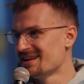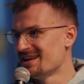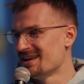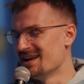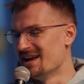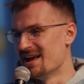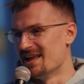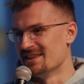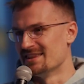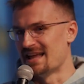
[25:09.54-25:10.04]

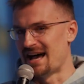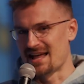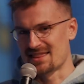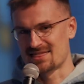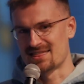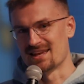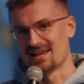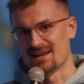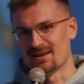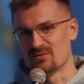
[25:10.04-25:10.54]
And that
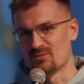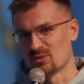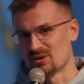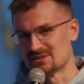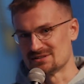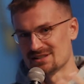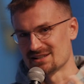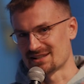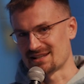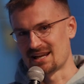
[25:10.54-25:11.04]
thing
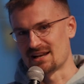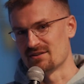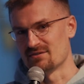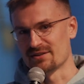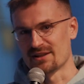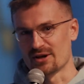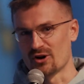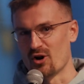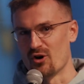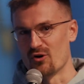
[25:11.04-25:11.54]
was a kind of
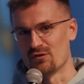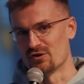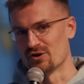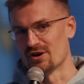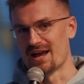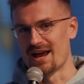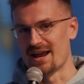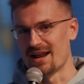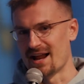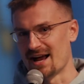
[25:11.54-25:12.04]
like
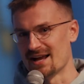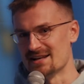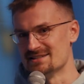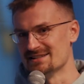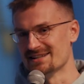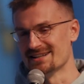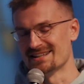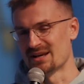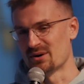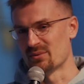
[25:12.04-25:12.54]
overnight
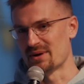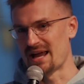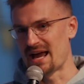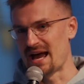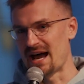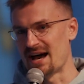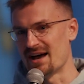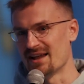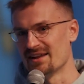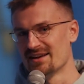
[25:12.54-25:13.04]
idea that we
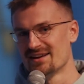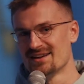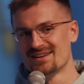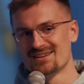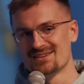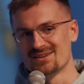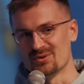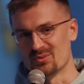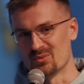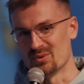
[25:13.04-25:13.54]
had.
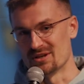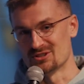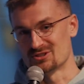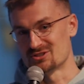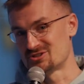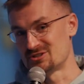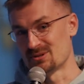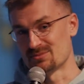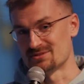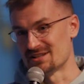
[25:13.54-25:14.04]
We
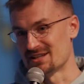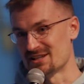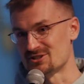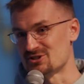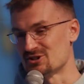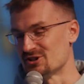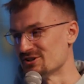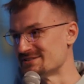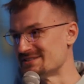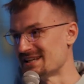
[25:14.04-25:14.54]
shipped an
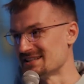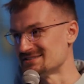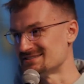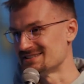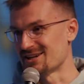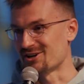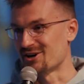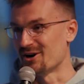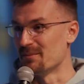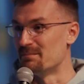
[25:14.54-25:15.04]
internal
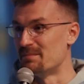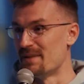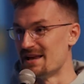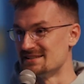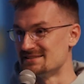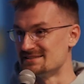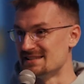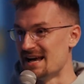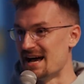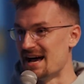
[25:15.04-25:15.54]
testnet called
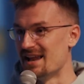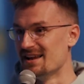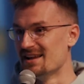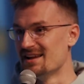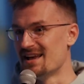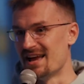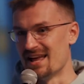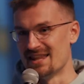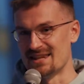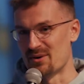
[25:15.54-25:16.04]
BaseNet,
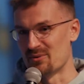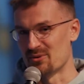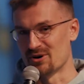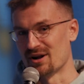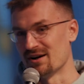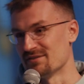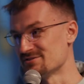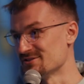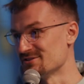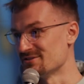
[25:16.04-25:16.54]
and then we were
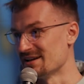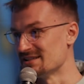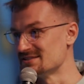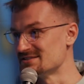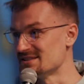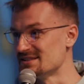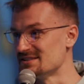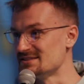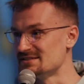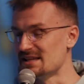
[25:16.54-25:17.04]
off to the
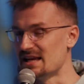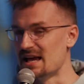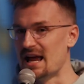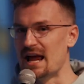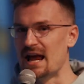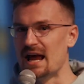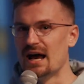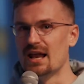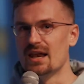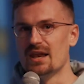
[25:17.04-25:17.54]
races.
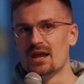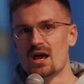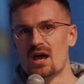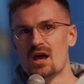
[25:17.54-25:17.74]
And